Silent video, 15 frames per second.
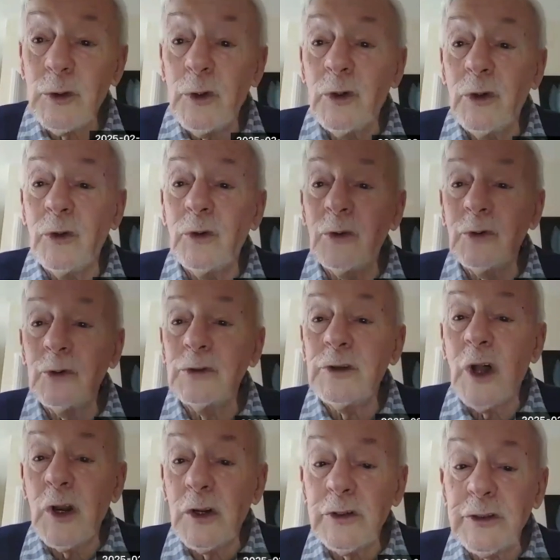all
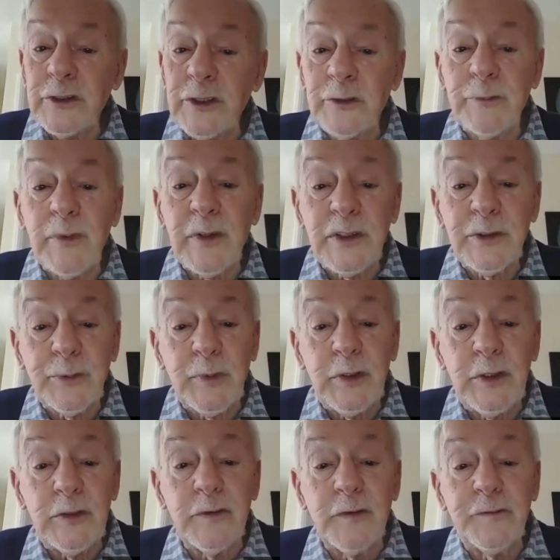knowledge must
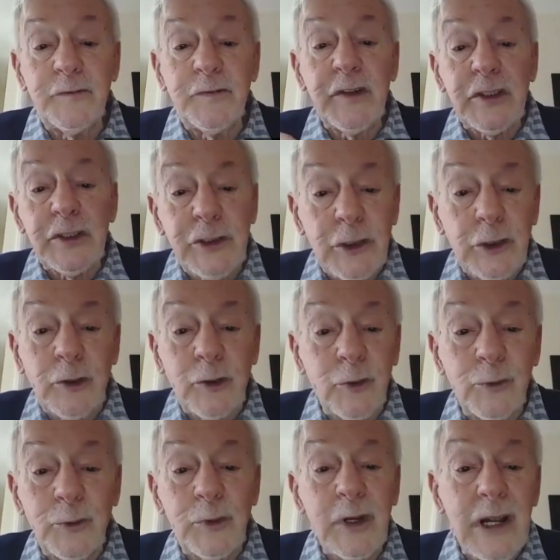be of physical
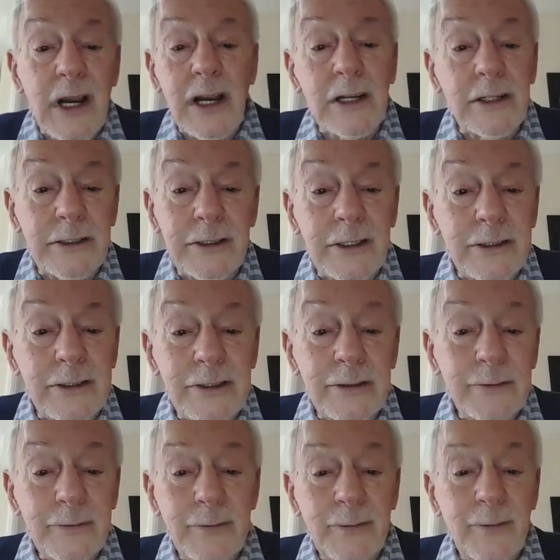
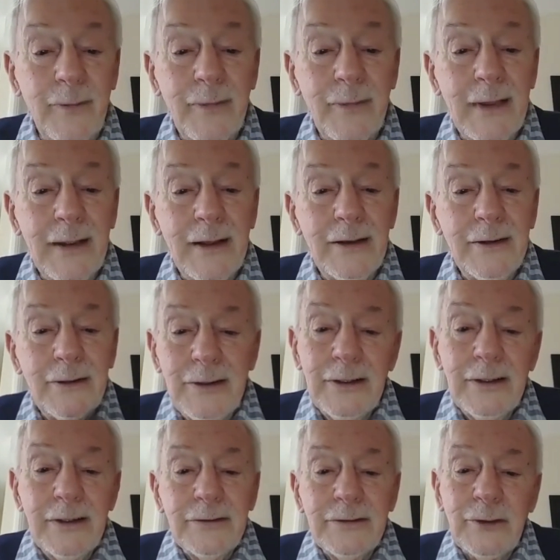realities.
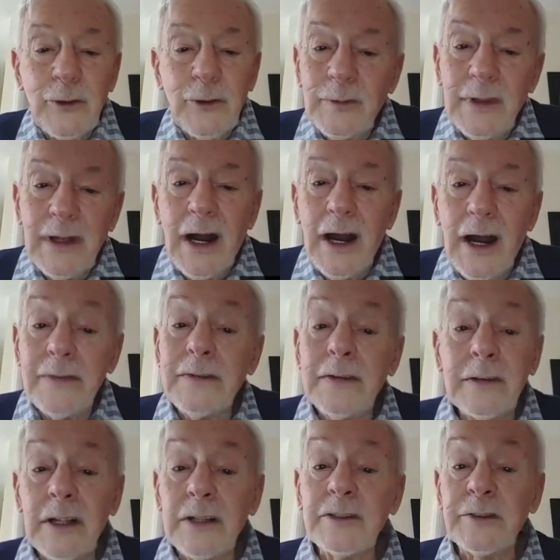So I
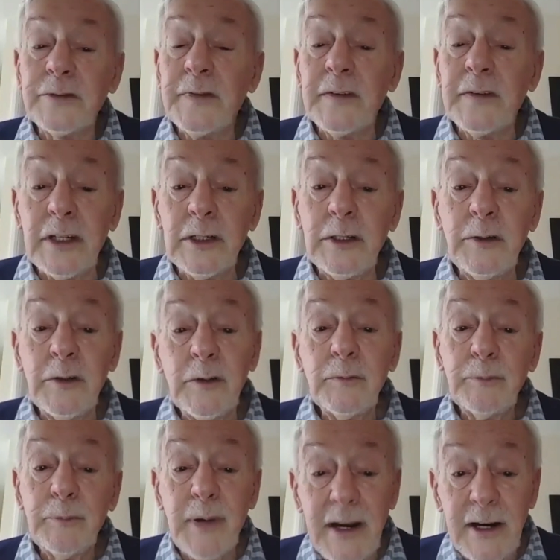think that's a very
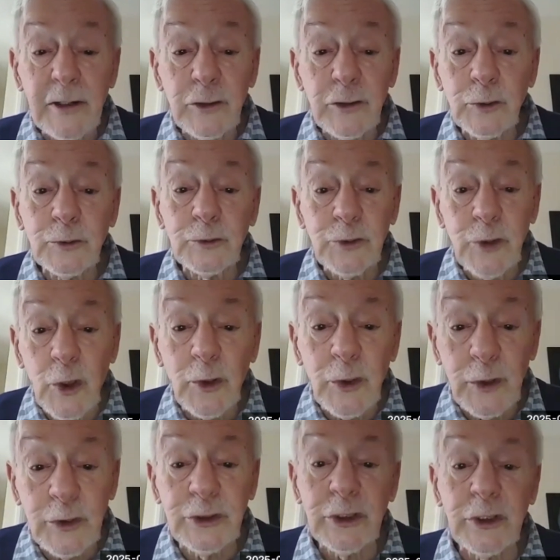
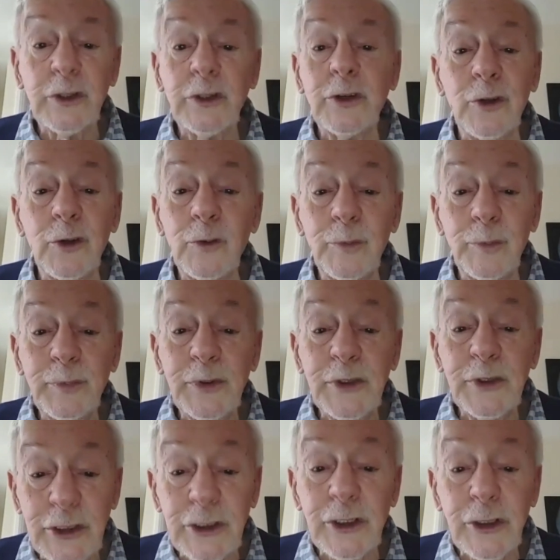paradoxical
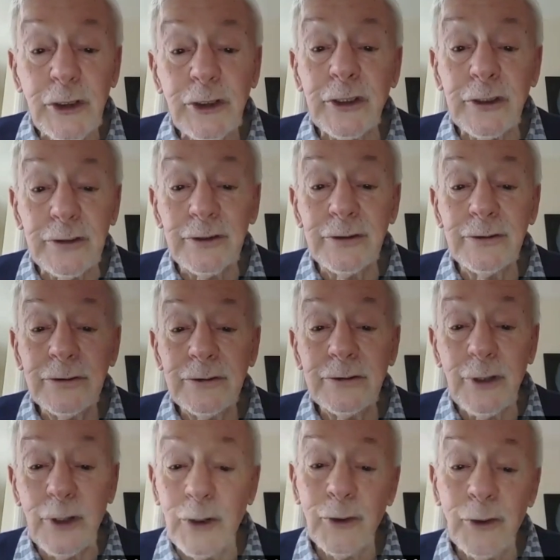position
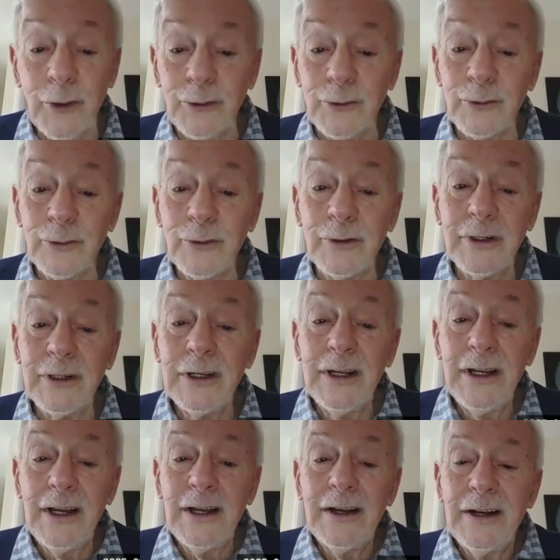to hold.
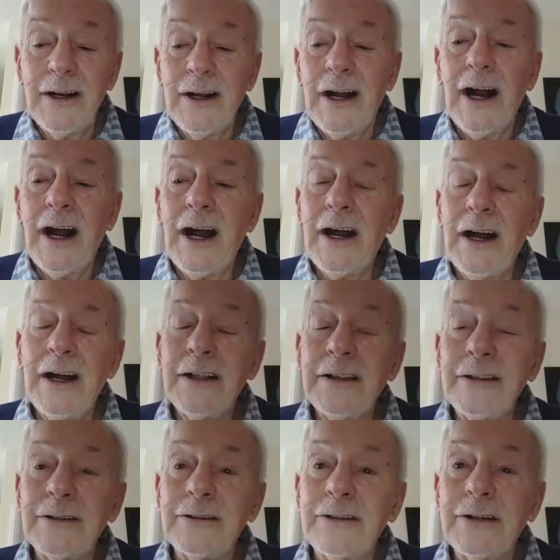
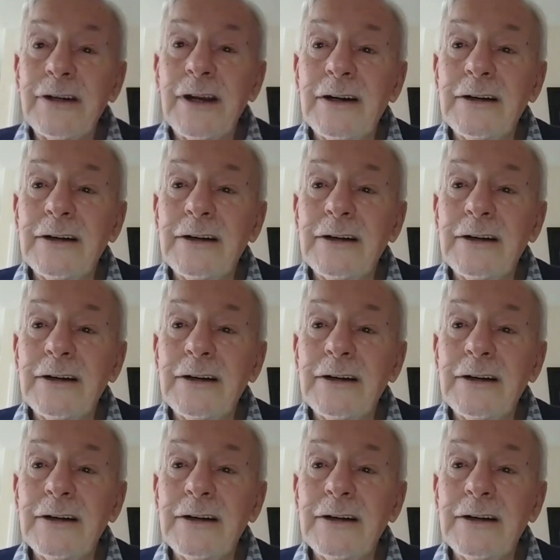And